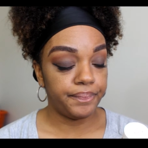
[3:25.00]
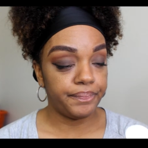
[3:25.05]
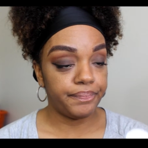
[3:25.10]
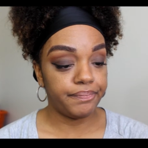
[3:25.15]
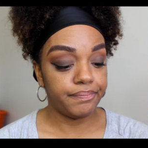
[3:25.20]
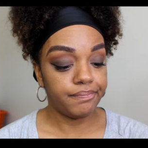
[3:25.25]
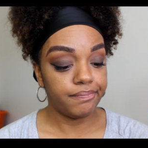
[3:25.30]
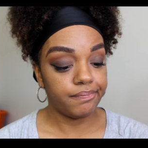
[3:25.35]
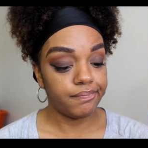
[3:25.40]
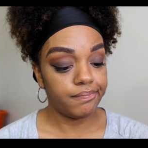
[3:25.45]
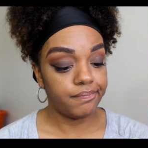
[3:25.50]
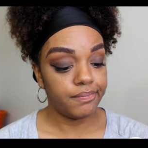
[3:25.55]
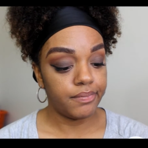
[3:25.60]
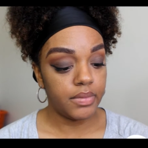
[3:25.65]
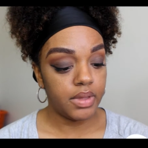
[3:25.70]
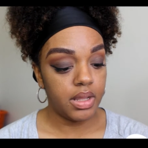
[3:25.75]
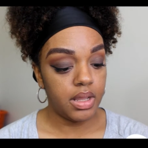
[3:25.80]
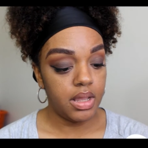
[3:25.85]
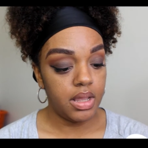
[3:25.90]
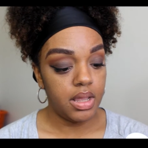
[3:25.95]

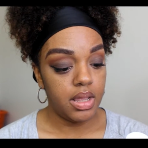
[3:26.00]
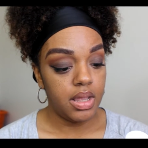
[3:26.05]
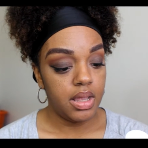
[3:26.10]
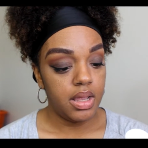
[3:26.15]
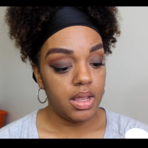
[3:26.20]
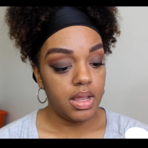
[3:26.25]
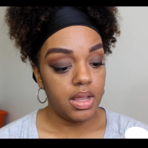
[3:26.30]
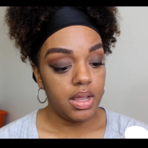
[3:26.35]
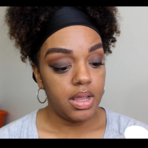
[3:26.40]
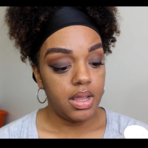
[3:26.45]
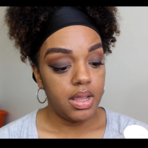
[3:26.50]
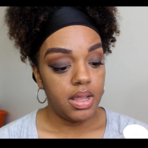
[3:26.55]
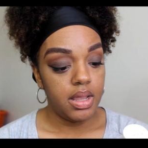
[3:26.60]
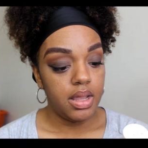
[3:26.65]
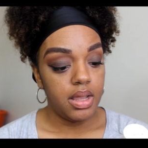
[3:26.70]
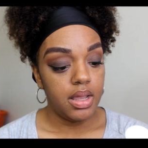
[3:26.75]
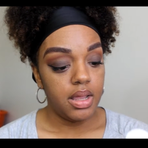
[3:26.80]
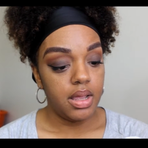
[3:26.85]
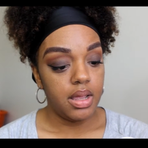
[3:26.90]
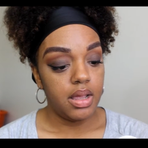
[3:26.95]

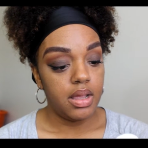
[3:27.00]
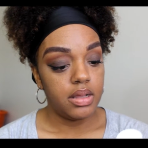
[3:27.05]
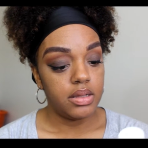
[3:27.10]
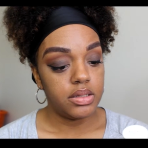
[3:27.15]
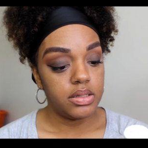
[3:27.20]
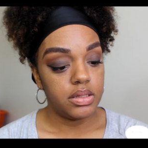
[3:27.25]
(silence)